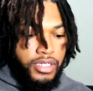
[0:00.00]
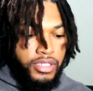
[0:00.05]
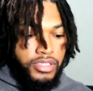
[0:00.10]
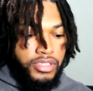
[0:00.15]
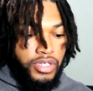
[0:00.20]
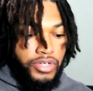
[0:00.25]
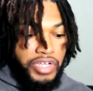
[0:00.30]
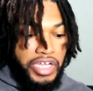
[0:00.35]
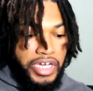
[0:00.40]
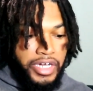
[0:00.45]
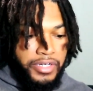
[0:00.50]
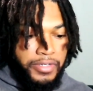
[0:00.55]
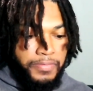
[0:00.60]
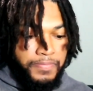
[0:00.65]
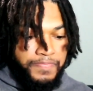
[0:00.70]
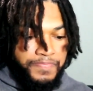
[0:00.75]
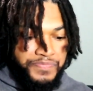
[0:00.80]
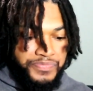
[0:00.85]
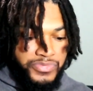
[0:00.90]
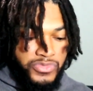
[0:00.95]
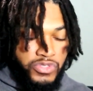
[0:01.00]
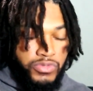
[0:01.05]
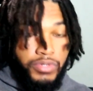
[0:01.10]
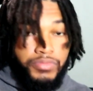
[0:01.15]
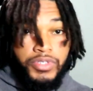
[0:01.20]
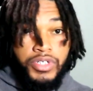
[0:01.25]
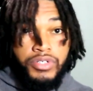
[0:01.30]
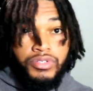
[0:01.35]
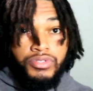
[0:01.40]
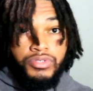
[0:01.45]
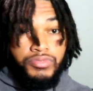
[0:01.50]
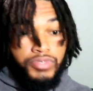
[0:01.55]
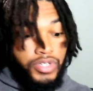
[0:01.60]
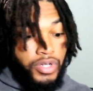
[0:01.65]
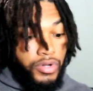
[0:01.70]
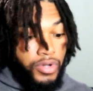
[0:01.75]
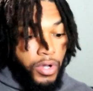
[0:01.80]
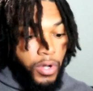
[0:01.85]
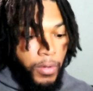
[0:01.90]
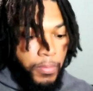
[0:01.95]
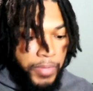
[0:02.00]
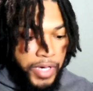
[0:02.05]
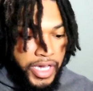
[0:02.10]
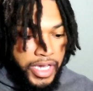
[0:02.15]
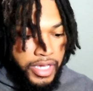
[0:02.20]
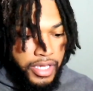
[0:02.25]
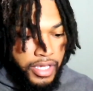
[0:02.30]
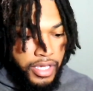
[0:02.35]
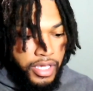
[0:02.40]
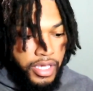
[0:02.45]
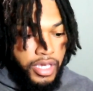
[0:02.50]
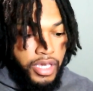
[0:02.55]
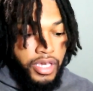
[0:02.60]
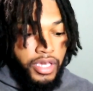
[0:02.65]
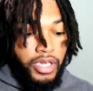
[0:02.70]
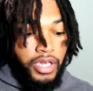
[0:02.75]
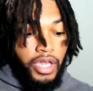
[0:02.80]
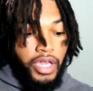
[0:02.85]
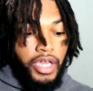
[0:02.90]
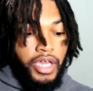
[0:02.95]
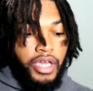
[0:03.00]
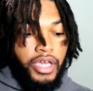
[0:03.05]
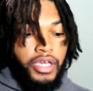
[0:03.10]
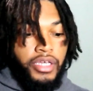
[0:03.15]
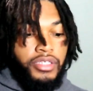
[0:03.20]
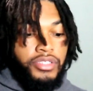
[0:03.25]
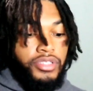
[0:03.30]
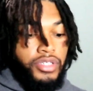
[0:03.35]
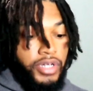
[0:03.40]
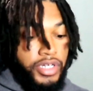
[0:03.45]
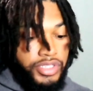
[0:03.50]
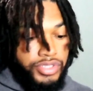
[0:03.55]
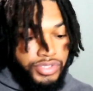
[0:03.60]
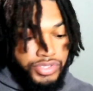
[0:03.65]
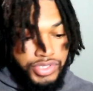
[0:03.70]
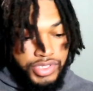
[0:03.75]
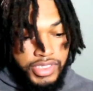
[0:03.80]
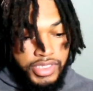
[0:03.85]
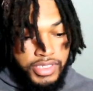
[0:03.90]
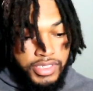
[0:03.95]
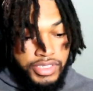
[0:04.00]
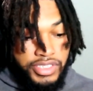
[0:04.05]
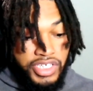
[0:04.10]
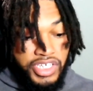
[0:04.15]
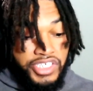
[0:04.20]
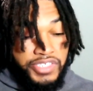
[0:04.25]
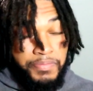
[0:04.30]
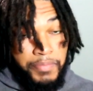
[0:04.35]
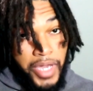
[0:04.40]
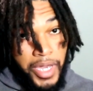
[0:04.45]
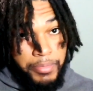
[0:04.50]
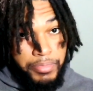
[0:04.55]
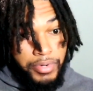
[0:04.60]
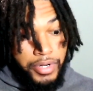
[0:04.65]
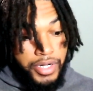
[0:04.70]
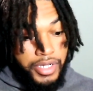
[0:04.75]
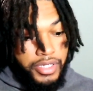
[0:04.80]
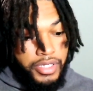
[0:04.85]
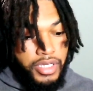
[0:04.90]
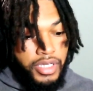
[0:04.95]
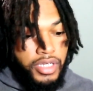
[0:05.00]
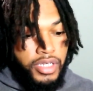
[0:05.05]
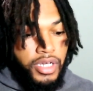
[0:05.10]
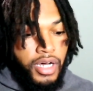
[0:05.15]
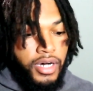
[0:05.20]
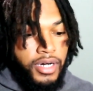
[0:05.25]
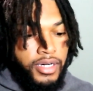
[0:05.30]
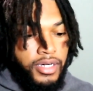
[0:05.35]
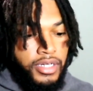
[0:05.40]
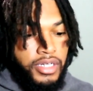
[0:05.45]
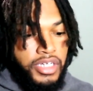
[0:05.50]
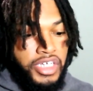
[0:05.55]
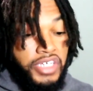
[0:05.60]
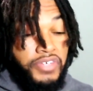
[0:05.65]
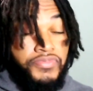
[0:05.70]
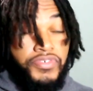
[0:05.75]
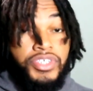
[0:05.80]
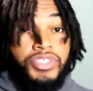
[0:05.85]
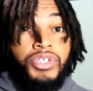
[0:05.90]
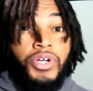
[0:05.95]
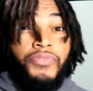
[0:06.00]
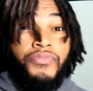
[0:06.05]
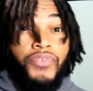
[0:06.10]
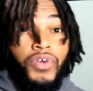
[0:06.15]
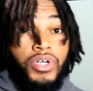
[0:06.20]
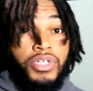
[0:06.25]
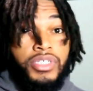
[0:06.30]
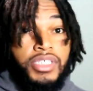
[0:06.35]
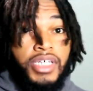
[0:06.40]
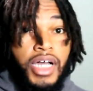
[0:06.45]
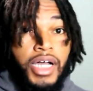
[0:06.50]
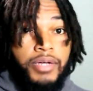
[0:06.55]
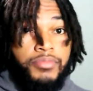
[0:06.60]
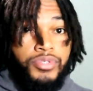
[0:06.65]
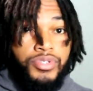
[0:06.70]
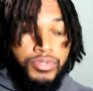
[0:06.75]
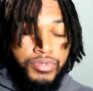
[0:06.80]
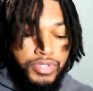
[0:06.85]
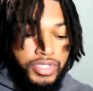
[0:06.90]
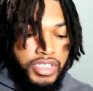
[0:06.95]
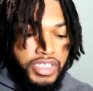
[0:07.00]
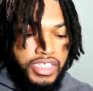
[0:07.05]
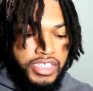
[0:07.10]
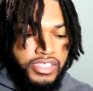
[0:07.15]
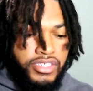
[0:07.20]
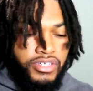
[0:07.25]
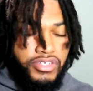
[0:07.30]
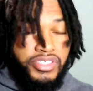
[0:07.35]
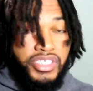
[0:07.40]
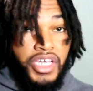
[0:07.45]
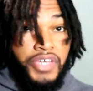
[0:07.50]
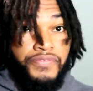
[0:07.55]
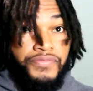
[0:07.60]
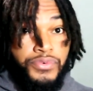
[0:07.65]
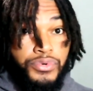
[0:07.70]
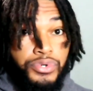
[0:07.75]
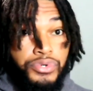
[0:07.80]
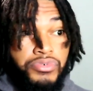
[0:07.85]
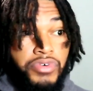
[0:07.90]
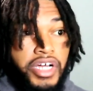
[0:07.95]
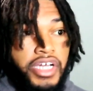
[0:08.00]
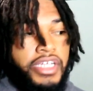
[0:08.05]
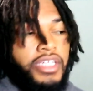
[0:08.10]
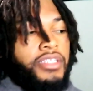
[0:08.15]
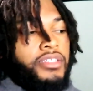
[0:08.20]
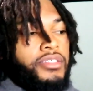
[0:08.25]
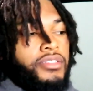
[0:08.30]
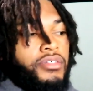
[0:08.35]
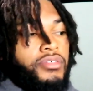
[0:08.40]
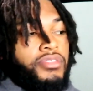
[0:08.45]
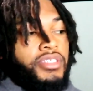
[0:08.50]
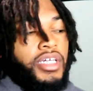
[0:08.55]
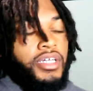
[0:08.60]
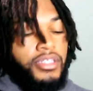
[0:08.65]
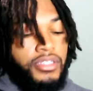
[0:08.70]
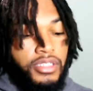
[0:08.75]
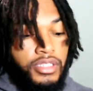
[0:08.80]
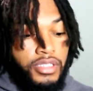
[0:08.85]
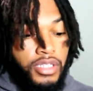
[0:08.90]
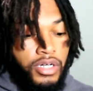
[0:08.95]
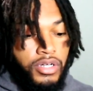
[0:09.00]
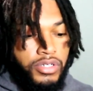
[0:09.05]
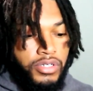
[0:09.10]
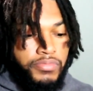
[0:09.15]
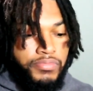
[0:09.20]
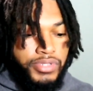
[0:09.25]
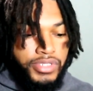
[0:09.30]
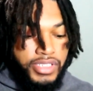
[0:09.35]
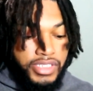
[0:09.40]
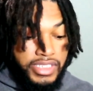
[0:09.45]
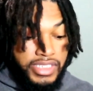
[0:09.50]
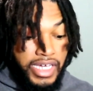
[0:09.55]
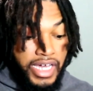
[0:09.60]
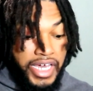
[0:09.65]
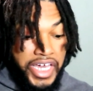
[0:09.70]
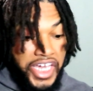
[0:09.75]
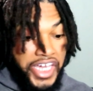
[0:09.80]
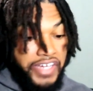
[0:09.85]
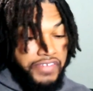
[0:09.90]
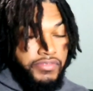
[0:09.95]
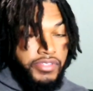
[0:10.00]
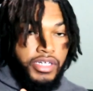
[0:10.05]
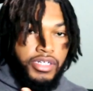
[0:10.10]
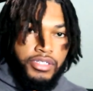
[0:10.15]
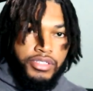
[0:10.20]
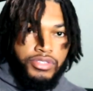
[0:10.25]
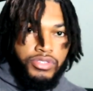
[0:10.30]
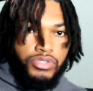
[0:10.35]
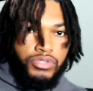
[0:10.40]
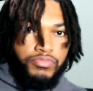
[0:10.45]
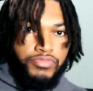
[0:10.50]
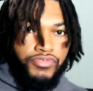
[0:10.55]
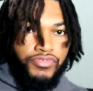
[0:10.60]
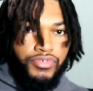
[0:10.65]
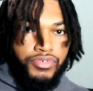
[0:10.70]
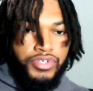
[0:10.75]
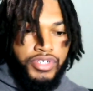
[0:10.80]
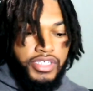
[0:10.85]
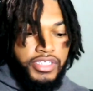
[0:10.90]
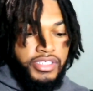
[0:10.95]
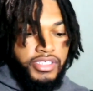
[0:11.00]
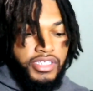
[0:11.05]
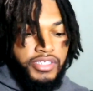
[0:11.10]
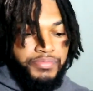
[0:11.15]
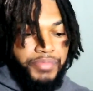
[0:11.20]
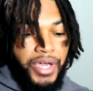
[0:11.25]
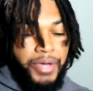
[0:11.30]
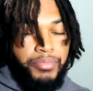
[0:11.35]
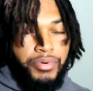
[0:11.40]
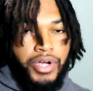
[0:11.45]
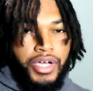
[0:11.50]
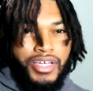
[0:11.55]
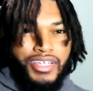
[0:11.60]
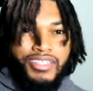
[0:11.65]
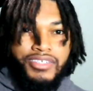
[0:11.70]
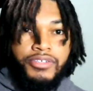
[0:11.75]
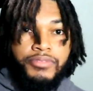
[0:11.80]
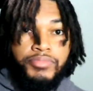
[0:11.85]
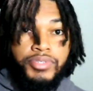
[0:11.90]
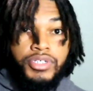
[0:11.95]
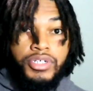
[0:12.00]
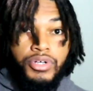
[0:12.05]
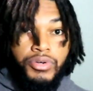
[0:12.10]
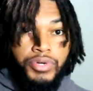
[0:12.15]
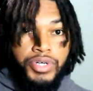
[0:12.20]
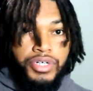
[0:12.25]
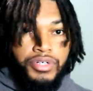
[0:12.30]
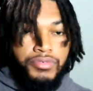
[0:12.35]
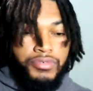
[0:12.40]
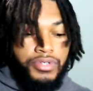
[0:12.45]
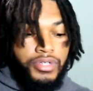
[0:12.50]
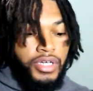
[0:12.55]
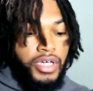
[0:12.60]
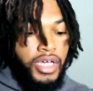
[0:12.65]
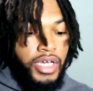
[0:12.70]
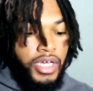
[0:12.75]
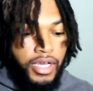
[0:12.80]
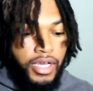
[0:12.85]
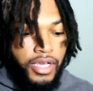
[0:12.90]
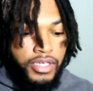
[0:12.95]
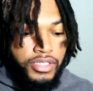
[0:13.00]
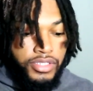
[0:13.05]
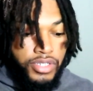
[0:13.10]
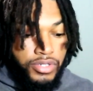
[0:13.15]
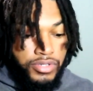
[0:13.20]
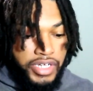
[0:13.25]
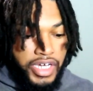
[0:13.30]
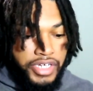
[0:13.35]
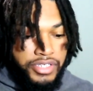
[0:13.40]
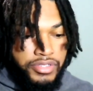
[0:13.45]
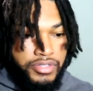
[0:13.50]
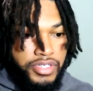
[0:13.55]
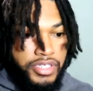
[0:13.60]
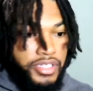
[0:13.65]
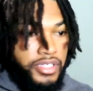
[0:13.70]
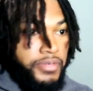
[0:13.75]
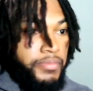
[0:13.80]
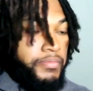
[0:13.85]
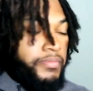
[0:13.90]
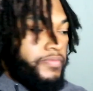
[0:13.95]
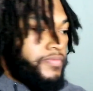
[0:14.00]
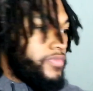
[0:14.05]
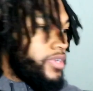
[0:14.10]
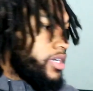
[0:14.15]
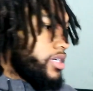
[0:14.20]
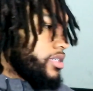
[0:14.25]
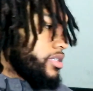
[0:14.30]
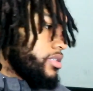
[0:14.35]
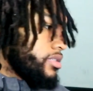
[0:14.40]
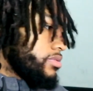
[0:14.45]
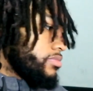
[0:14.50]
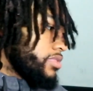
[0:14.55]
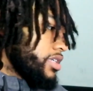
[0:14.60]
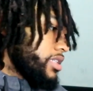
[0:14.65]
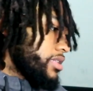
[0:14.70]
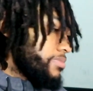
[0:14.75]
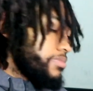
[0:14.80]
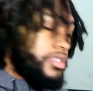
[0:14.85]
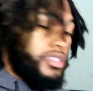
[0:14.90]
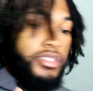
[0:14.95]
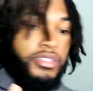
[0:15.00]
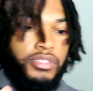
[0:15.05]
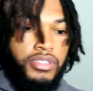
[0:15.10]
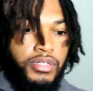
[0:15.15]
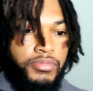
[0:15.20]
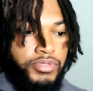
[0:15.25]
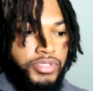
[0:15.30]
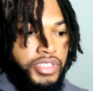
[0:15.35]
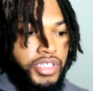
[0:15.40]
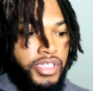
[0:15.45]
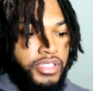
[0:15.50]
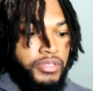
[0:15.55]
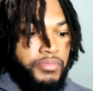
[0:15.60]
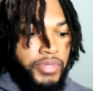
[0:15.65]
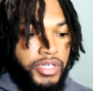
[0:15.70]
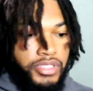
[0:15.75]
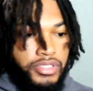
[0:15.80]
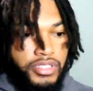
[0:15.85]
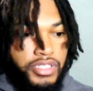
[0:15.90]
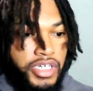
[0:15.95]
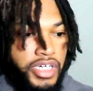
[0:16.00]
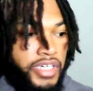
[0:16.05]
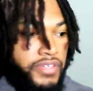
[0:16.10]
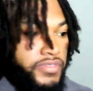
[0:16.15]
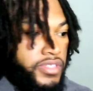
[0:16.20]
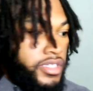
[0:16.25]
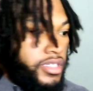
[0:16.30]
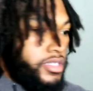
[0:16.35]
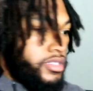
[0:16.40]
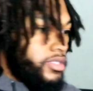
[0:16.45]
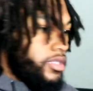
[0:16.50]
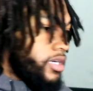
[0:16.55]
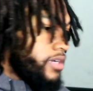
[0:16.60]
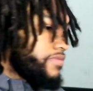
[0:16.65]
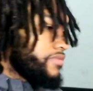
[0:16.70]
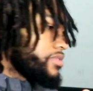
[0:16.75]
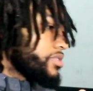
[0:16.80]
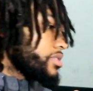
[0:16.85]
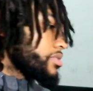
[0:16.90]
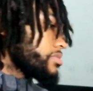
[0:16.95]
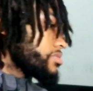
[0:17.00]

So now what we're gonna do, we're gonna go back, and so as you see, it says map right. If it's your first time doing it, it's gonna say full right and it's gonna take a little longer, but since I have done a tune before, it says map right and it'll be a quicker one. So now you hit, wait, let me just double check to make sure that everything is off real